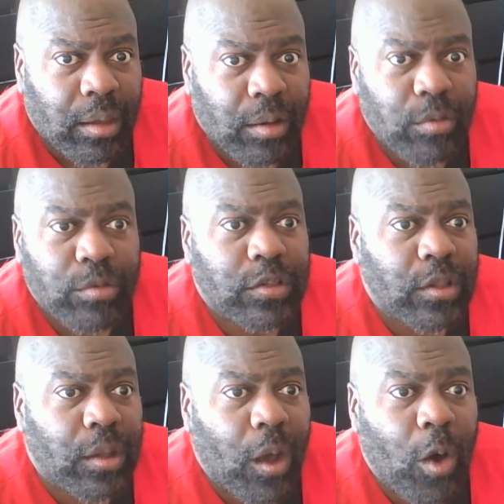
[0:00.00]
who's
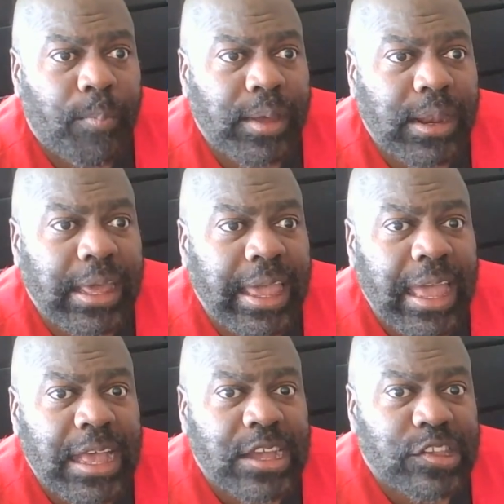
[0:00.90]

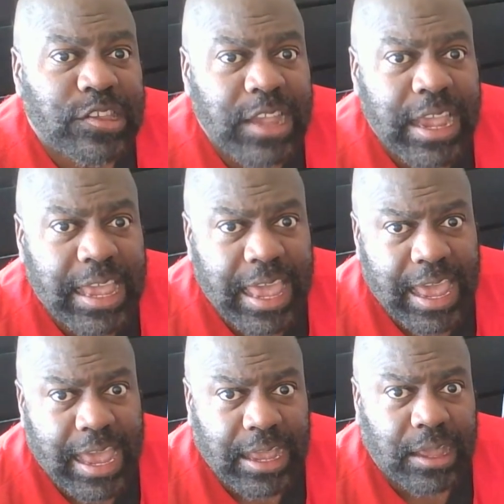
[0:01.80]
openly
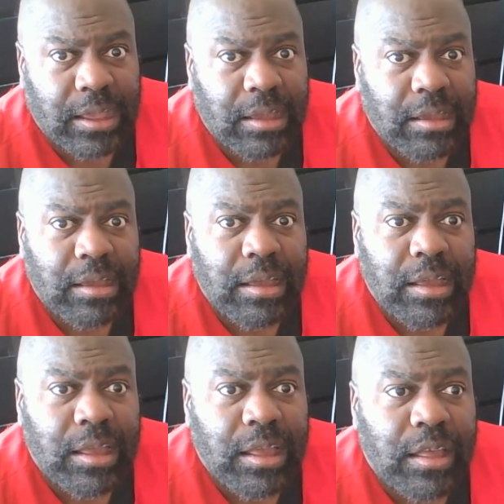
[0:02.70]
seeking
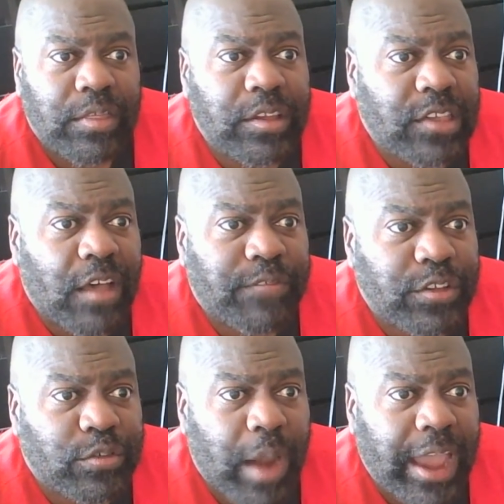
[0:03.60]
the
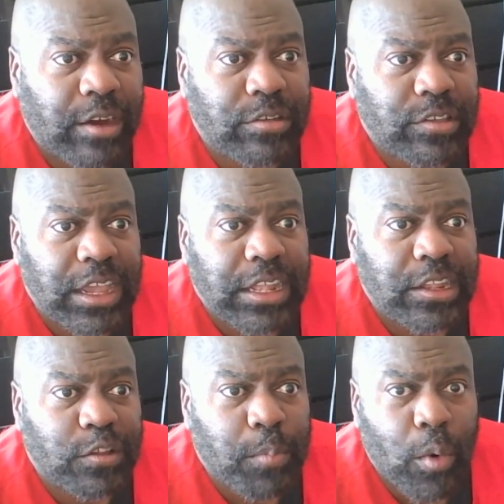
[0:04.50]
toughest records in
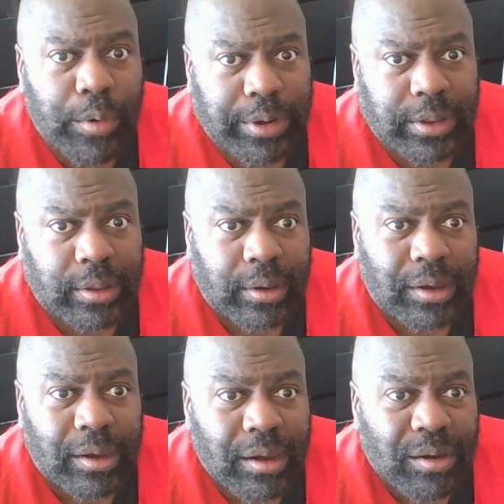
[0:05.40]
the sport.
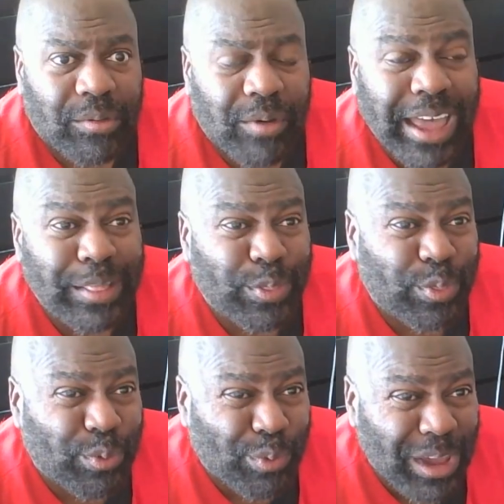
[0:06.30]
Right?
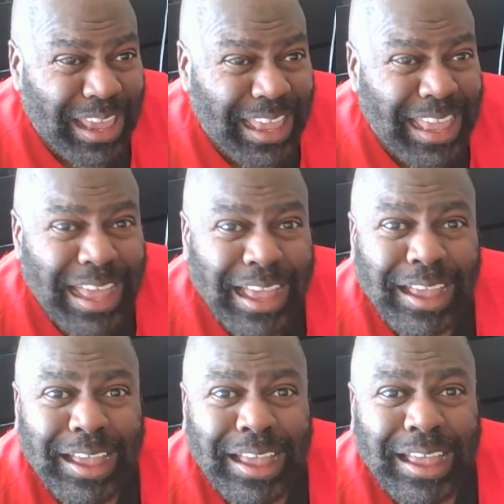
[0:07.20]
3
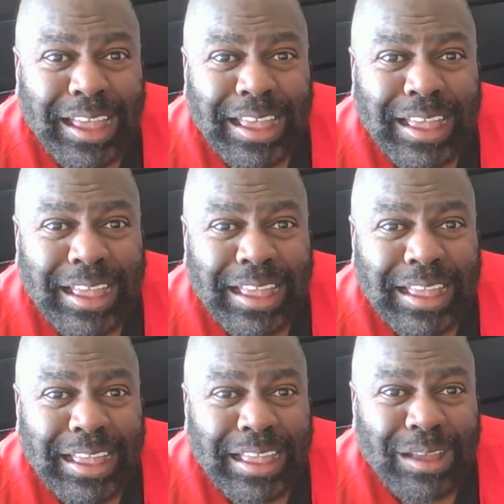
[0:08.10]

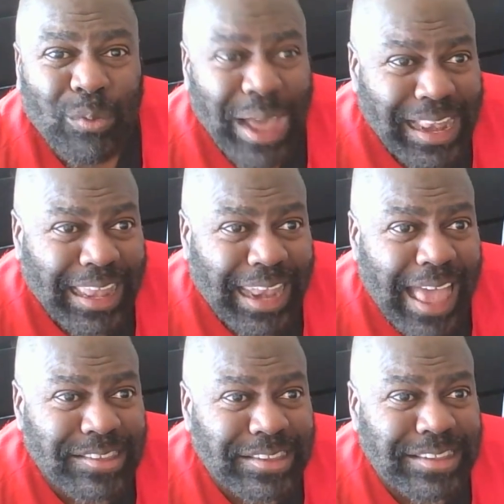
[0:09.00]
weight
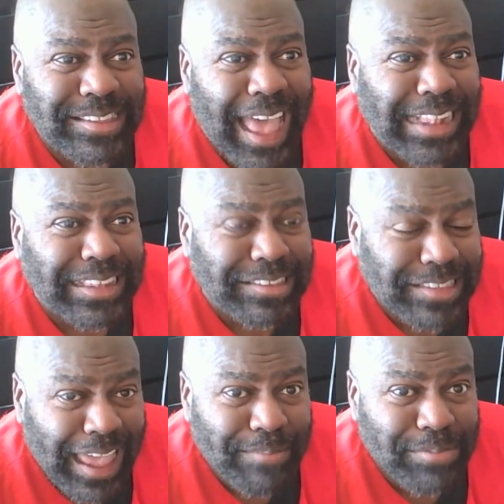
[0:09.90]
classes at the
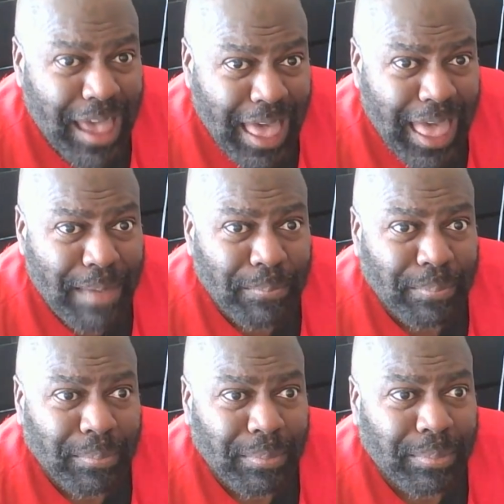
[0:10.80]
same time?
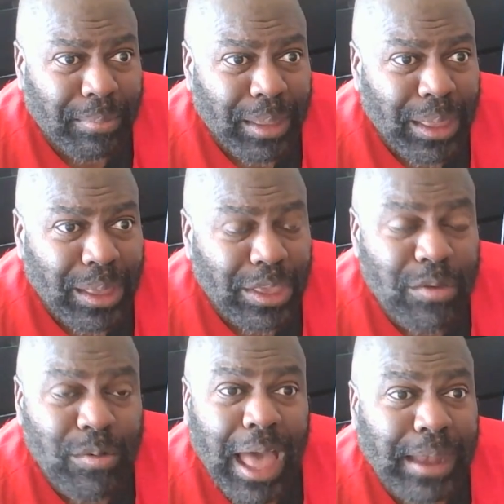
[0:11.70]

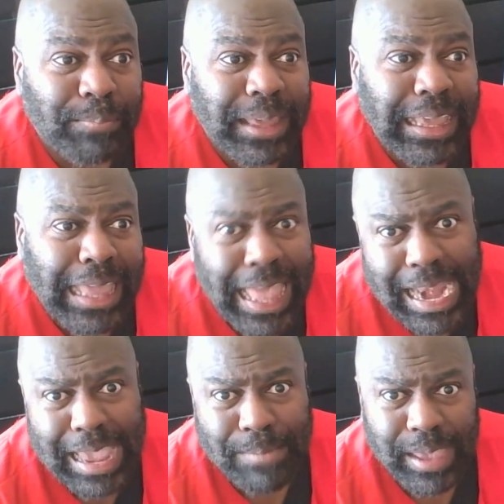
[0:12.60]
You gotta be
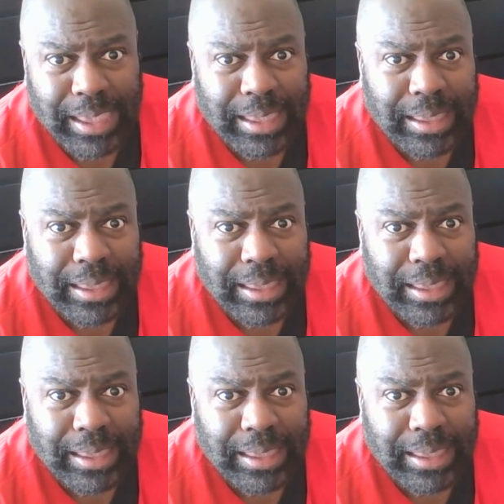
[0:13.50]
kidding me.